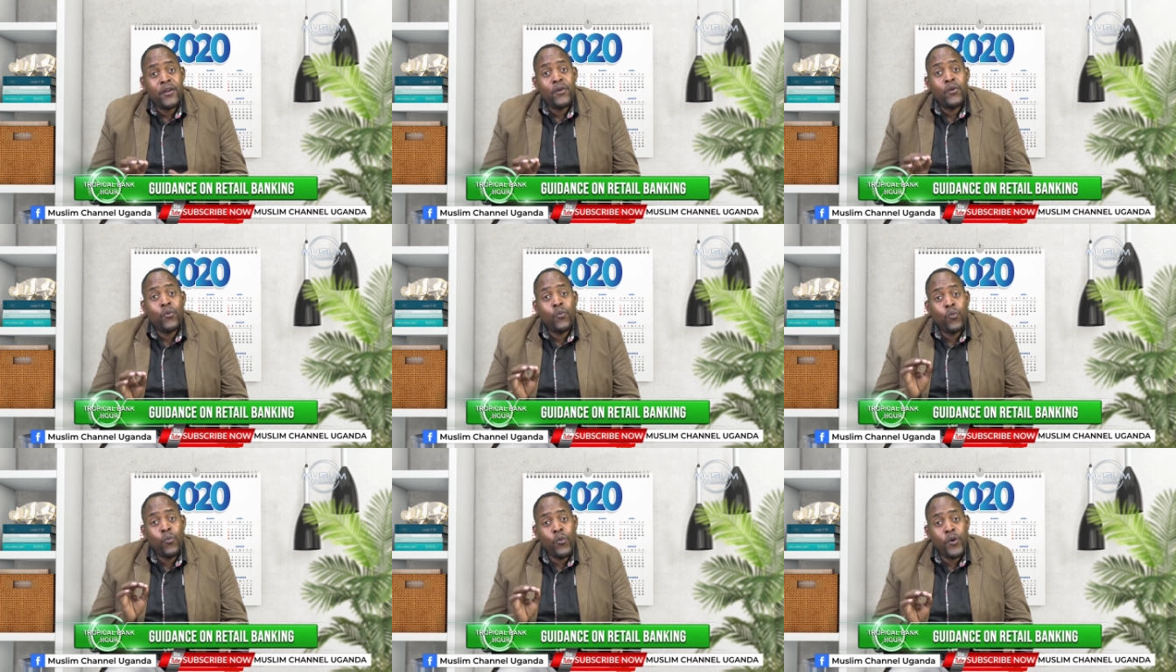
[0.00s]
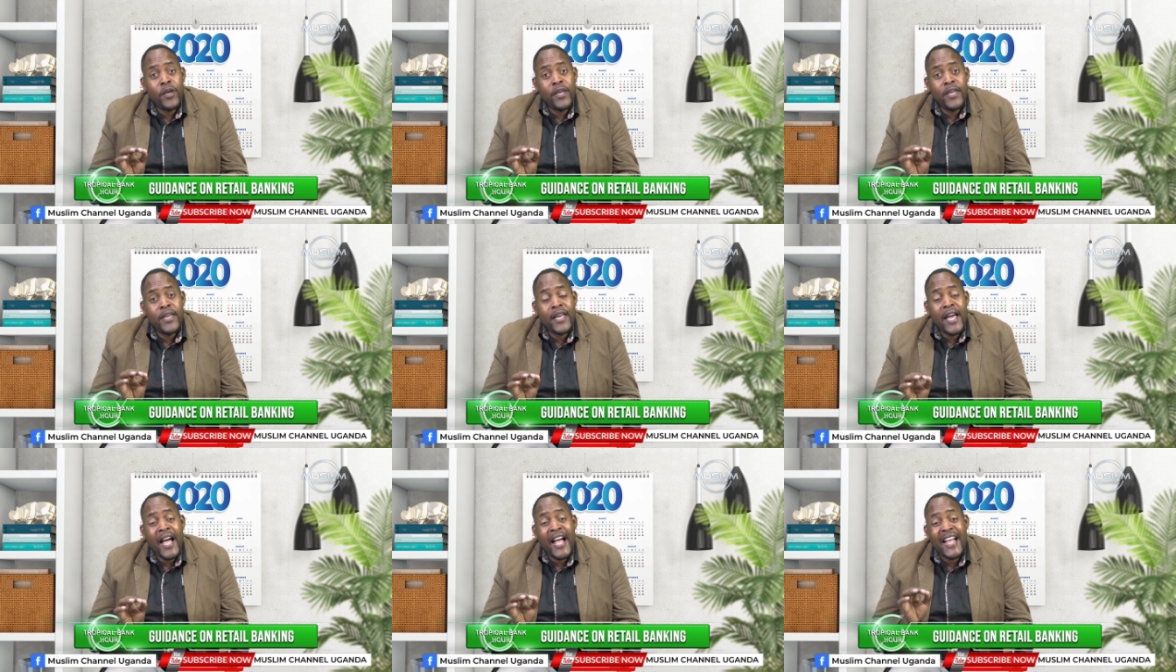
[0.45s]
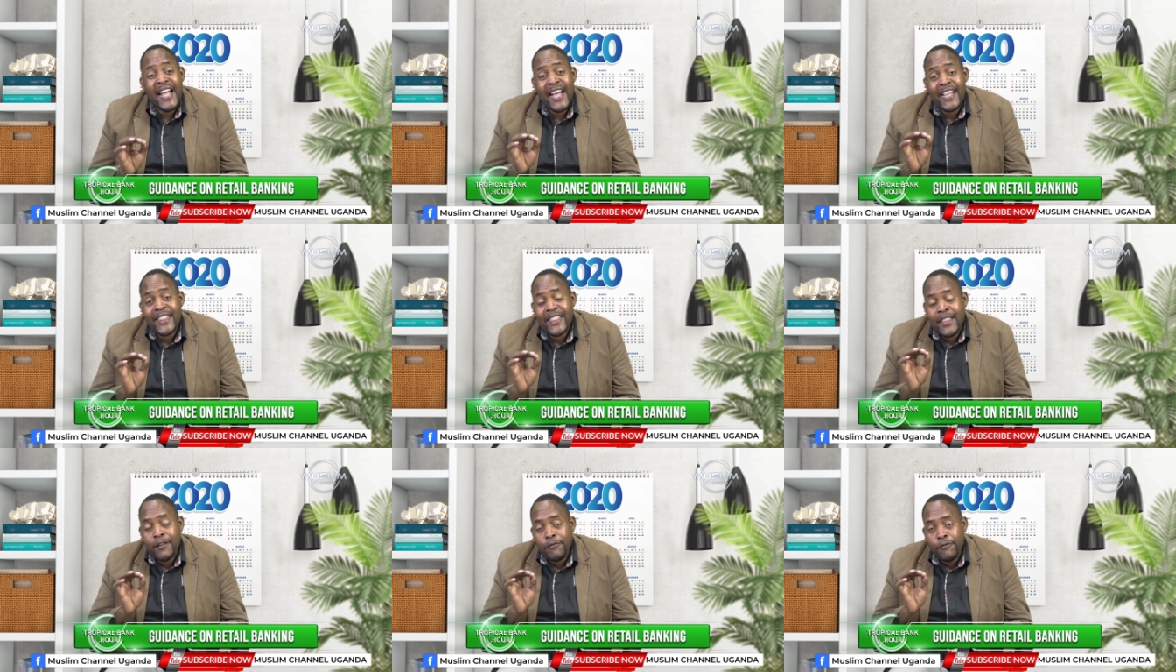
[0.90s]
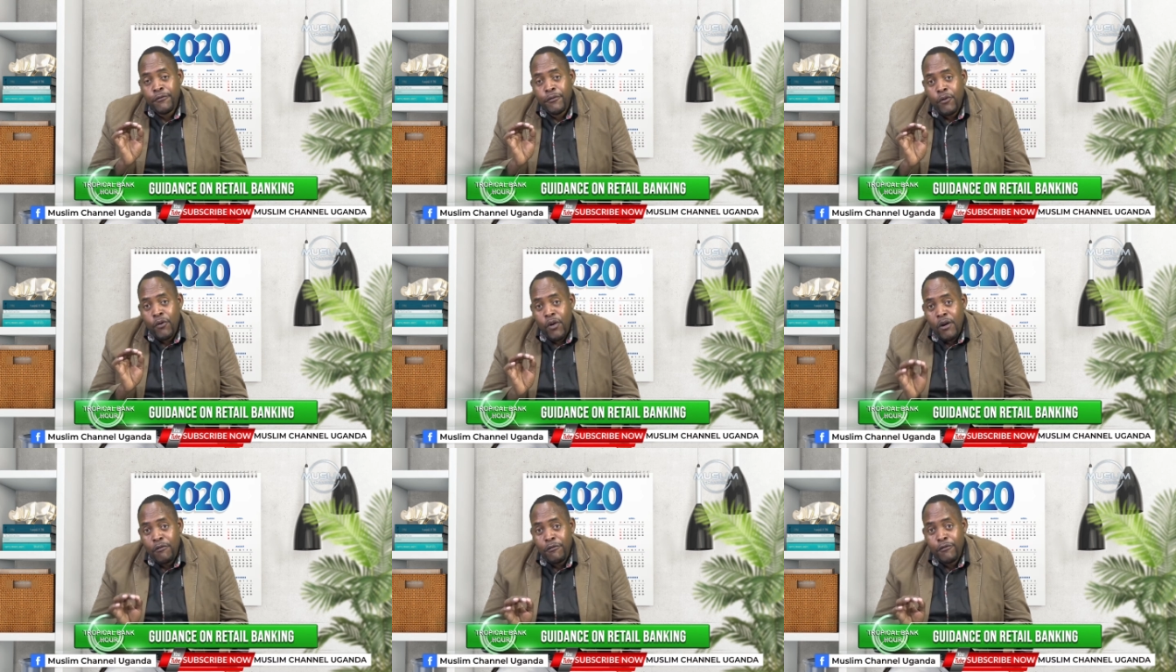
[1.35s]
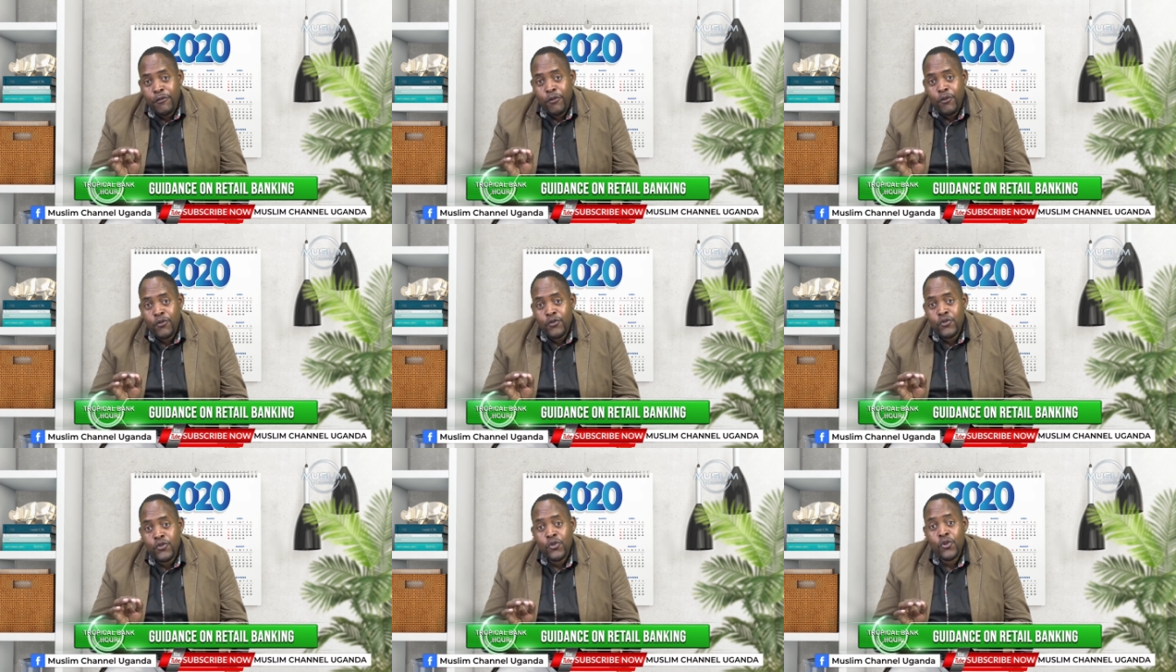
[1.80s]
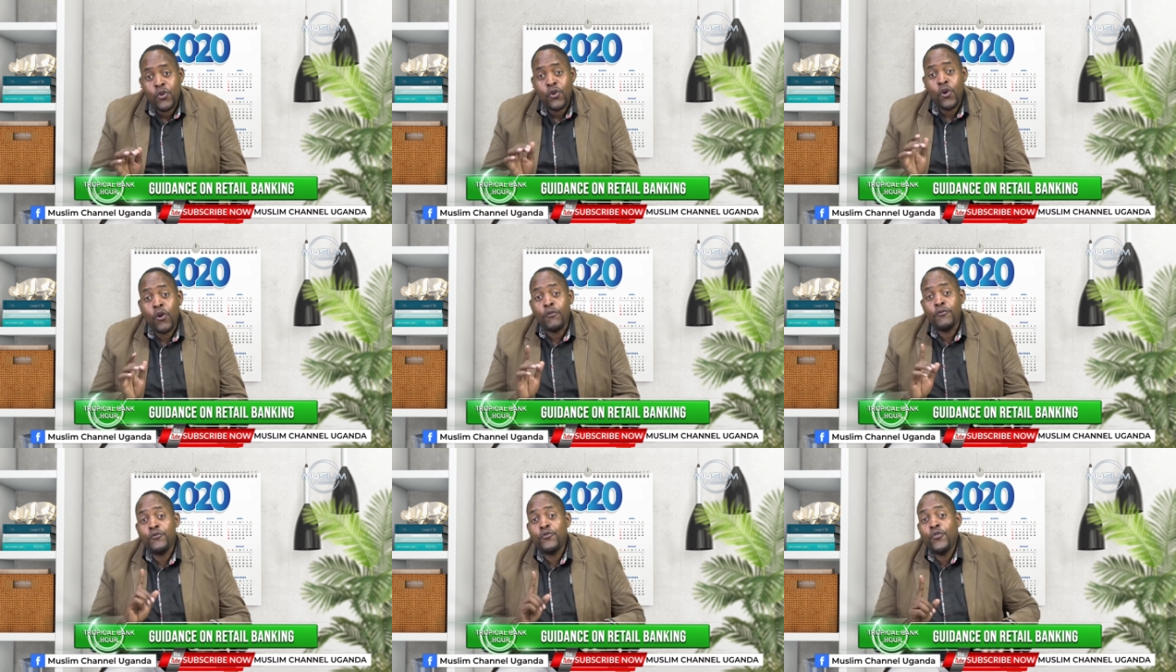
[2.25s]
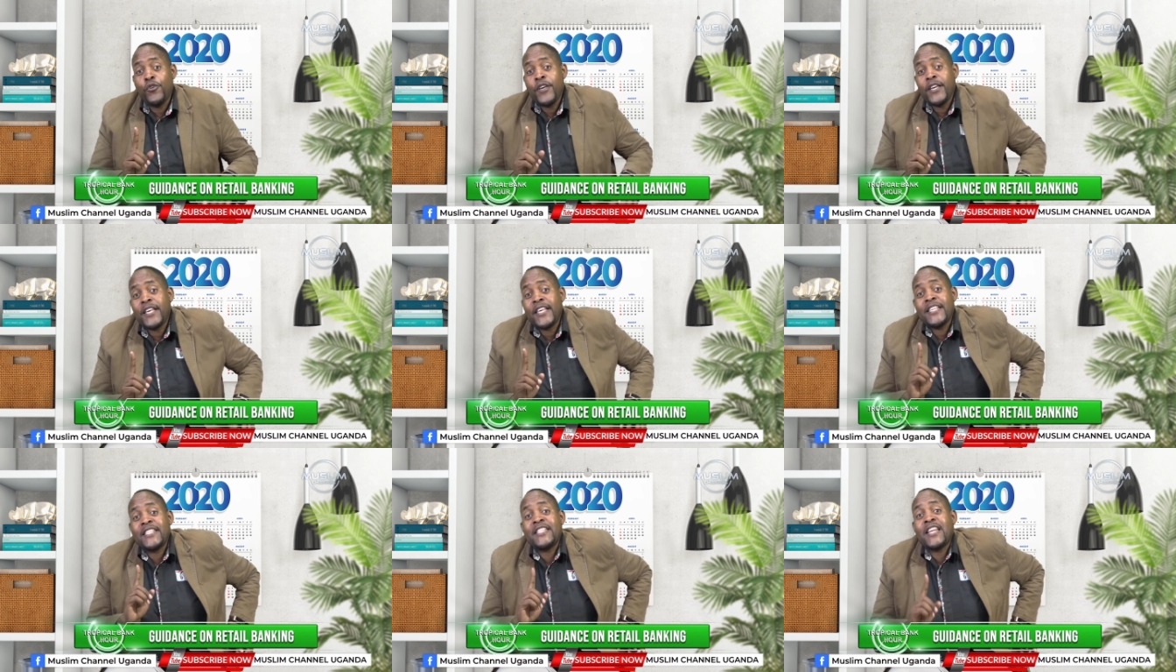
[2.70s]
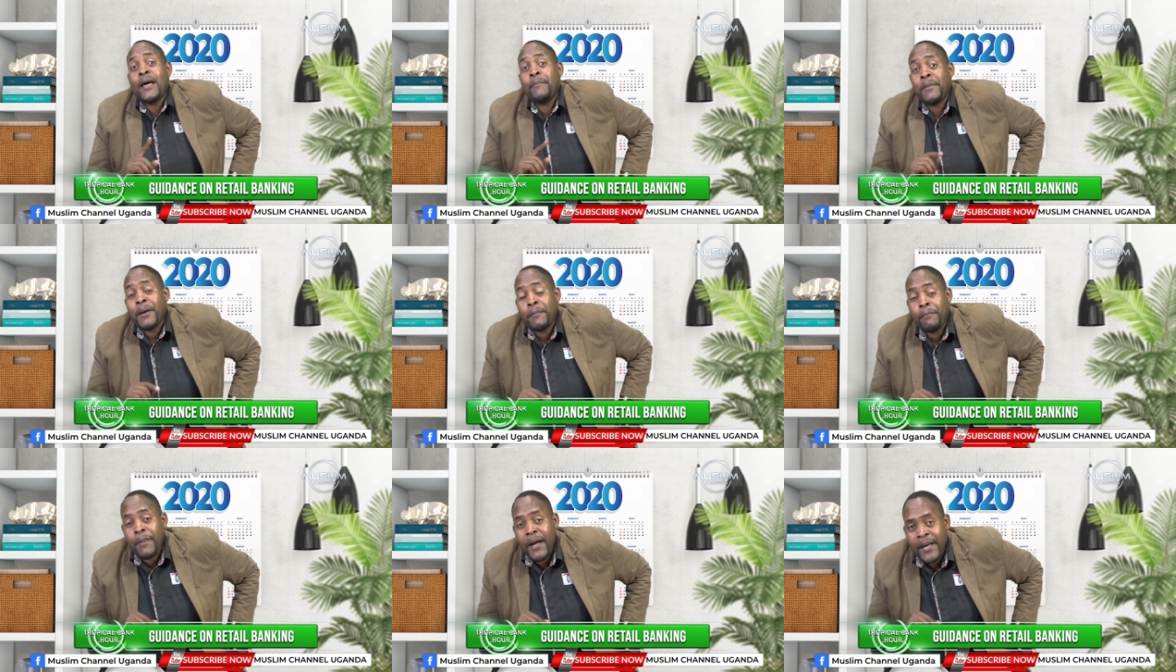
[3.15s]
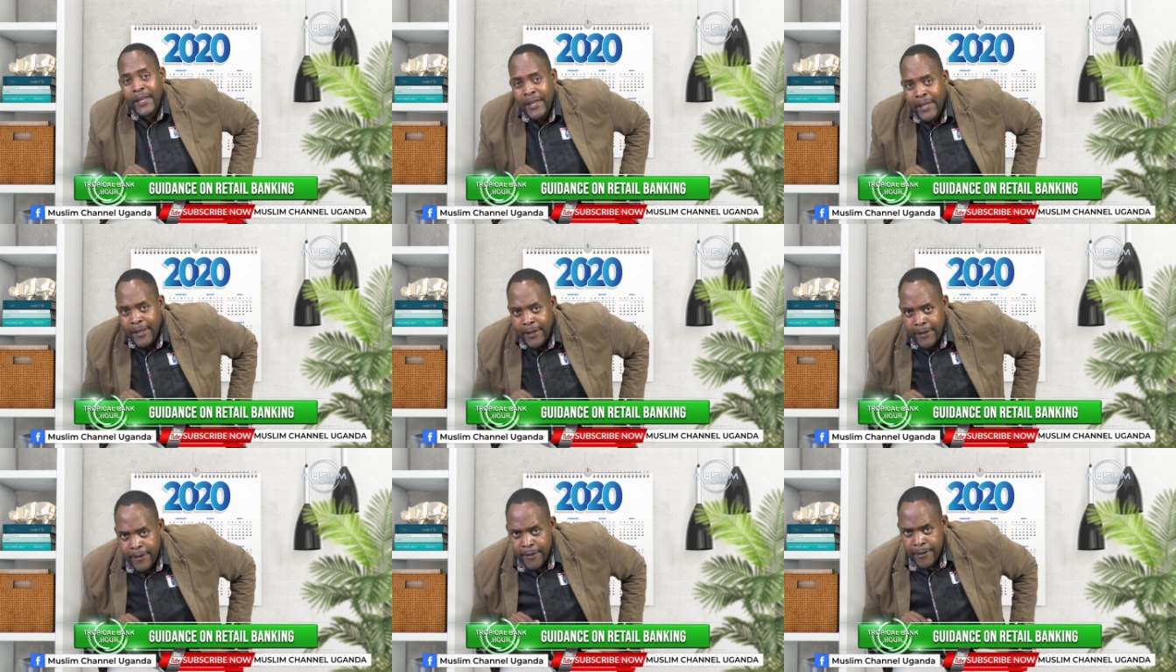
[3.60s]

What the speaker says: we are at the forefront of doing Islamic banking.